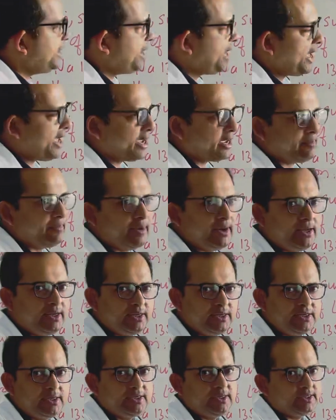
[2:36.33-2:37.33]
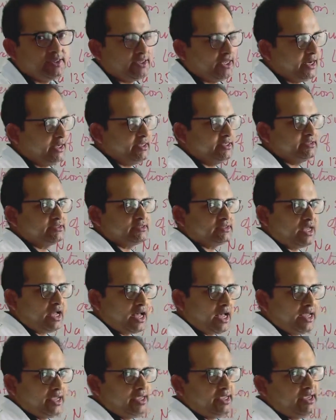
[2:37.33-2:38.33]
HAGMA, that is
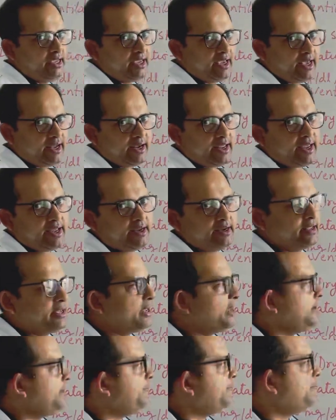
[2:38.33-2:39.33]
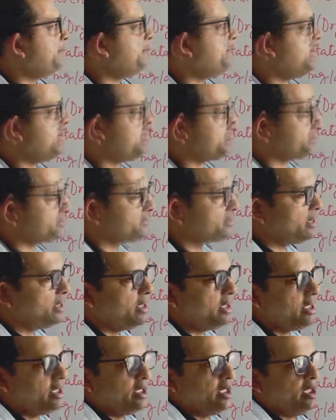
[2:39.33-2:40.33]
high anion gap metabolic,
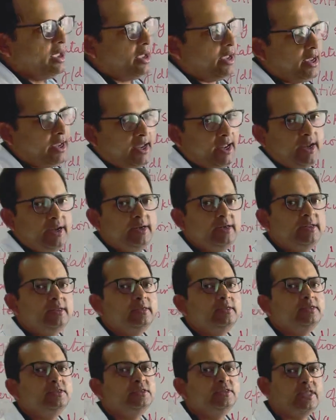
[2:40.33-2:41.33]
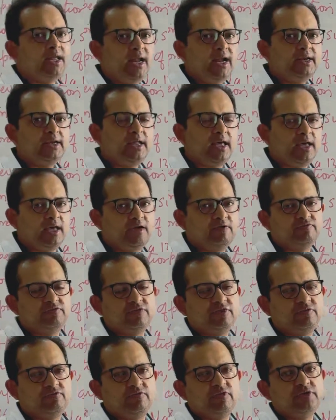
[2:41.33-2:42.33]
and that I have
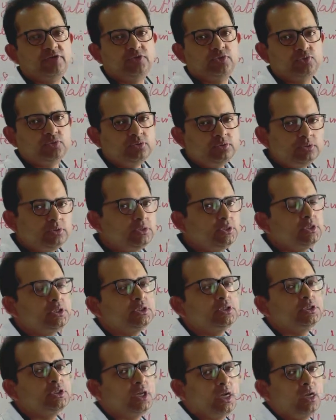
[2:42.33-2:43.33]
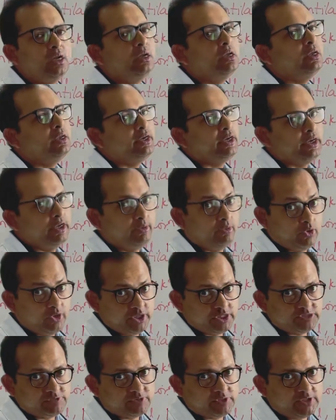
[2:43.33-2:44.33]
given you the
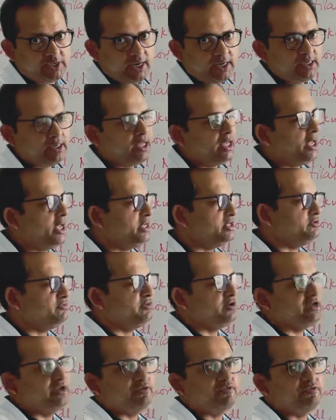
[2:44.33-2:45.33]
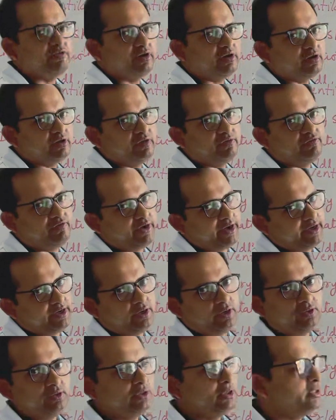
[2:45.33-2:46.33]
mnemonics for that, and you will definitely find
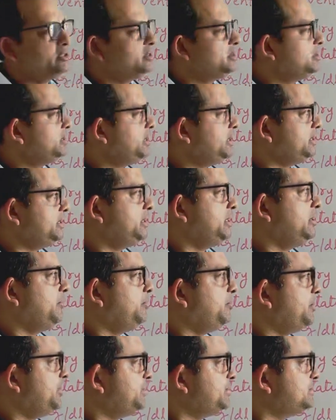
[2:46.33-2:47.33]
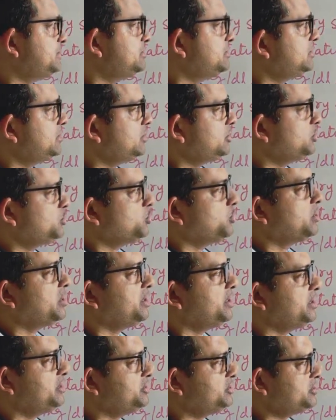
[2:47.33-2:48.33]
out in the mnemonics the 2
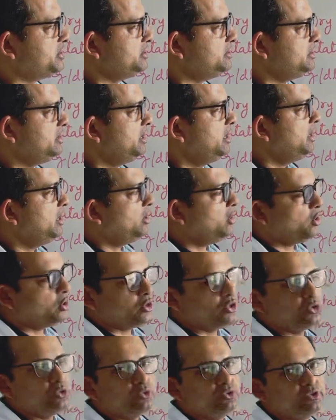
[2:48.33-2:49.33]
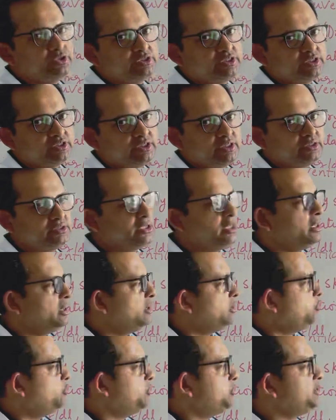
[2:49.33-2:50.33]
conditions or 2 diseases
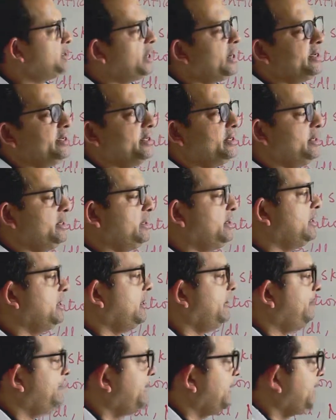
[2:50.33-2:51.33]
with high anion gap.